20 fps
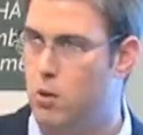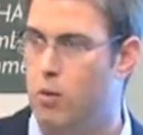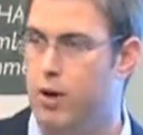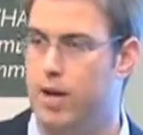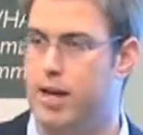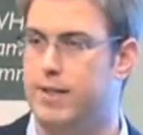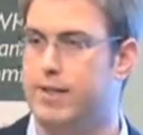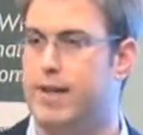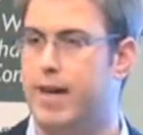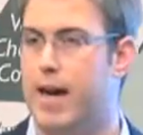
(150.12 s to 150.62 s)
We
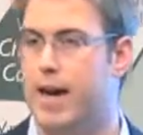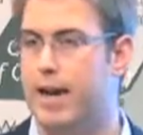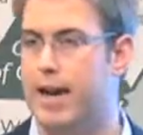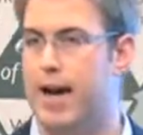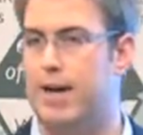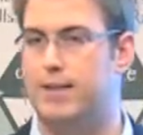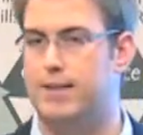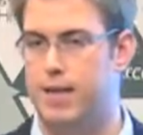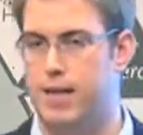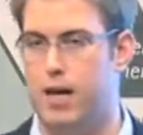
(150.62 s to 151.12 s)
need to get an
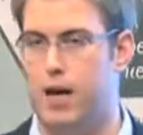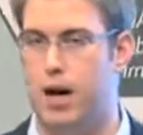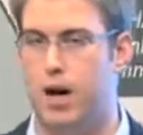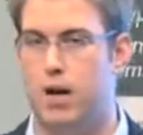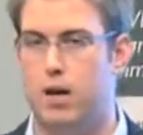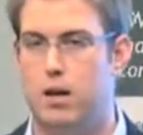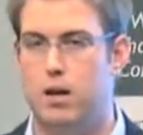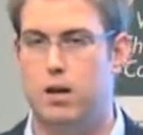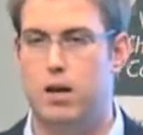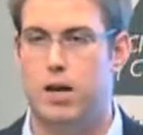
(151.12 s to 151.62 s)

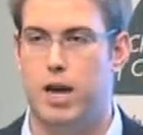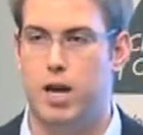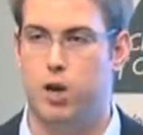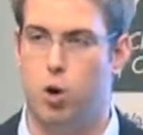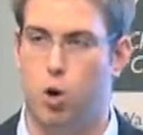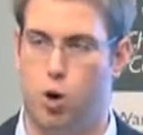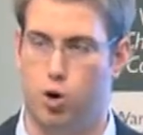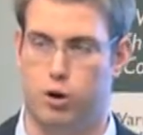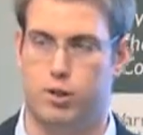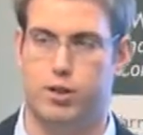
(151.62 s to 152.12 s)
idea in
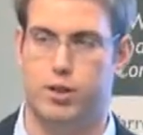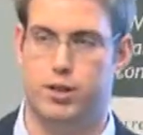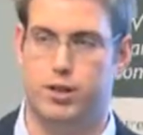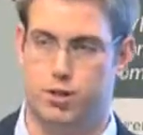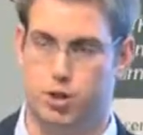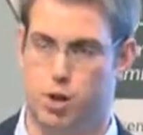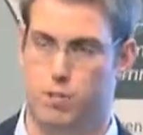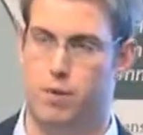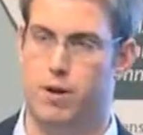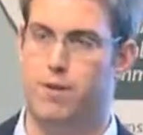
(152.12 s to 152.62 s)
order to
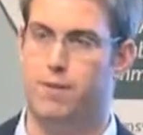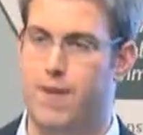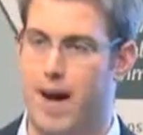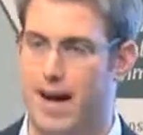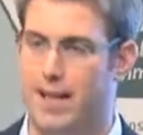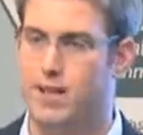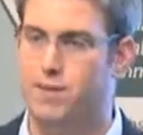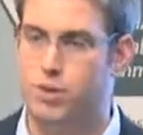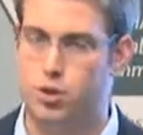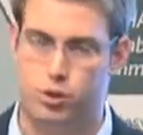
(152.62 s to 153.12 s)
determine an
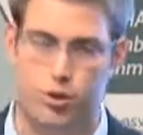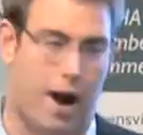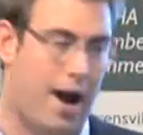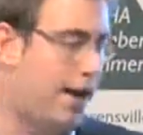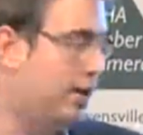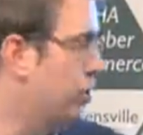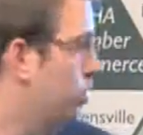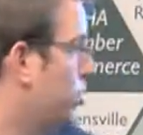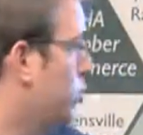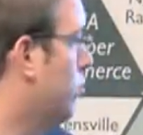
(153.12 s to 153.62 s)
effective
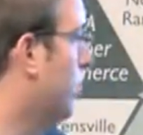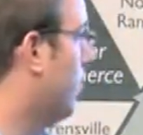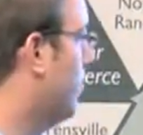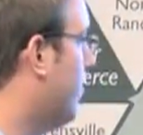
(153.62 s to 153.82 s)
strategy to